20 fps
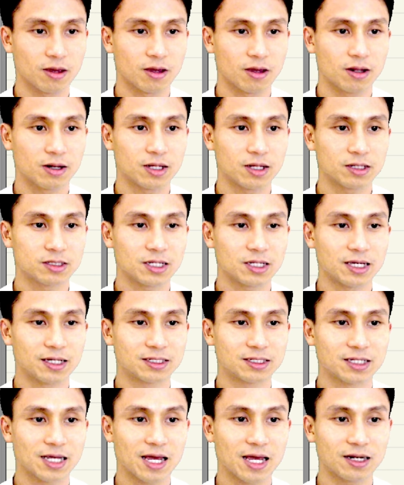let's say a
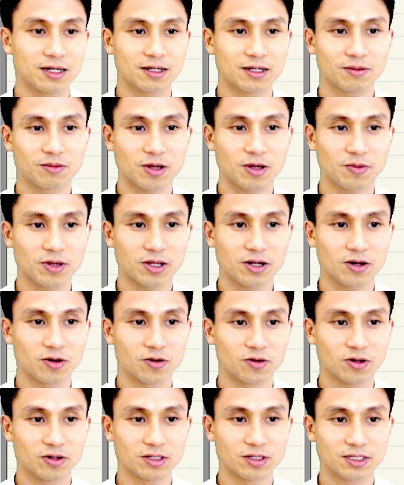z, maybe. No,
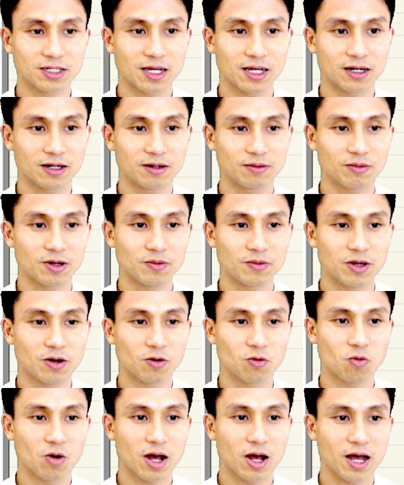not a z. Maybe a
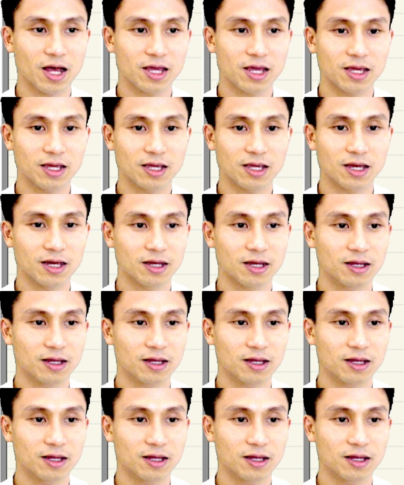y, yeah.